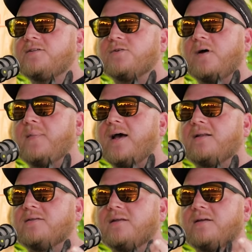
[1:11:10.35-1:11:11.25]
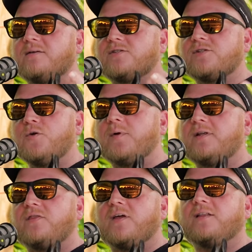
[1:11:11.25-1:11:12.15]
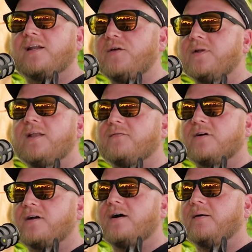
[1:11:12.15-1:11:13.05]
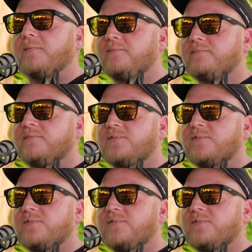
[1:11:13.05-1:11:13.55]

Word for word: So I'm not stupid to think that he would never come.